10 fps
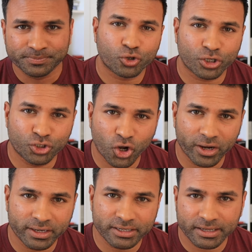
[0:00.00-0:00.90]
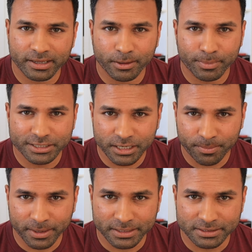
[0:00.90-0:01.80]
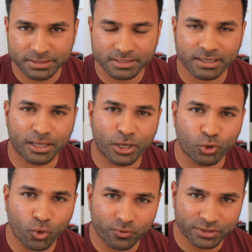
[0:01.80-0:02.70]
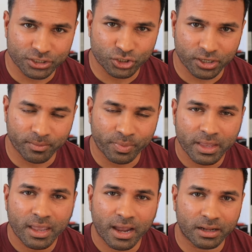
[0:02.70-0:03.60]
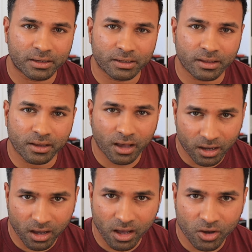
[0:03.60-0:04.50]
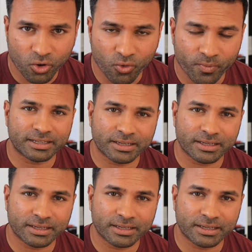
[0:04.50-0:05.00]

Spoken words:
So I joined BJ Penn's UFC gym at Kaka'ako.